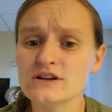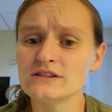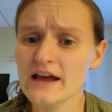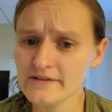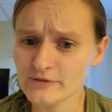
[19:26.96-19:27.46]

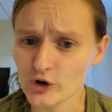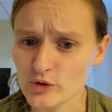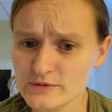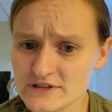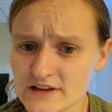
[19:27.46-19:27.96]
life
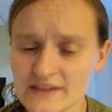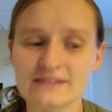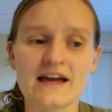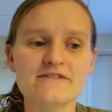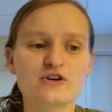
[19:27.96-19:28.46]
groups.
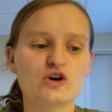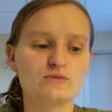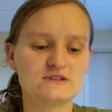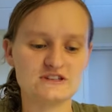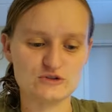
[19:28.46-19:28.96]
In life
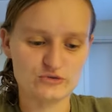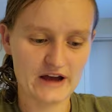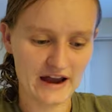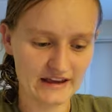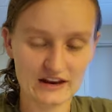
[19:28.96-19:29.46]
groups, you
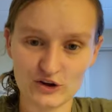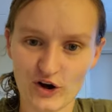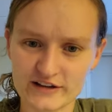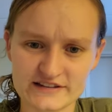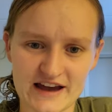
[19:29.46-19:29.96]
kind of get in
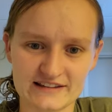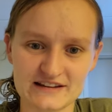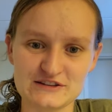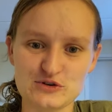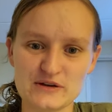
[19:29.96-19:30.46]
contact
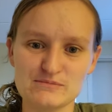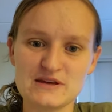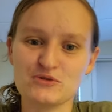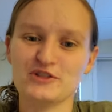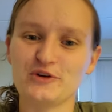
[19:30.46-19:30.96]
and you can
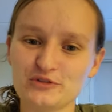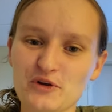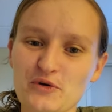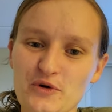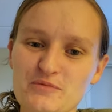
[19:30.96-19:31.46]
meet with a
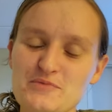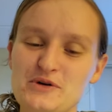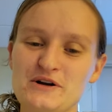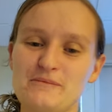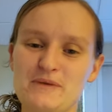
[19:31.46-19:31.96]
little group of
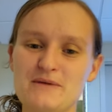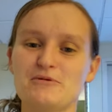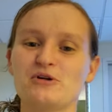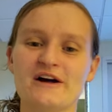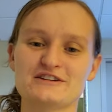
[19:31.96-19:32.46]
per-
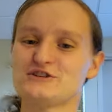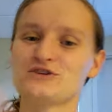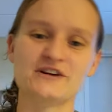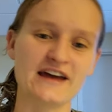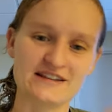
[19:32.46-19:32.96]
people on a
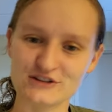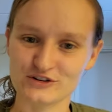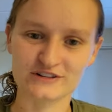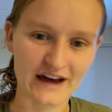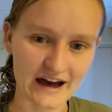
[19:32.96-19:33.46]
certain day,
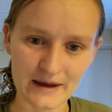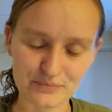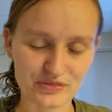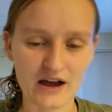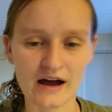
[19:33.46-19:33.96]
certain
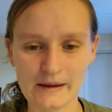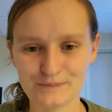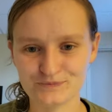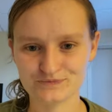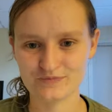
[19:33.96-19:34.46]
time.
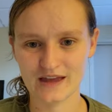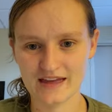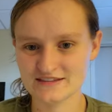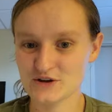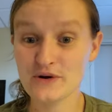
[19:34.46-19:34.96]
Um,
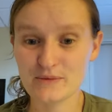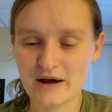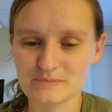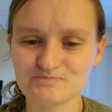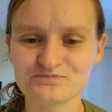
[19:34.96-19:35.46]
and so,
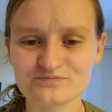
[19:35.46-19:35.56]
anyway,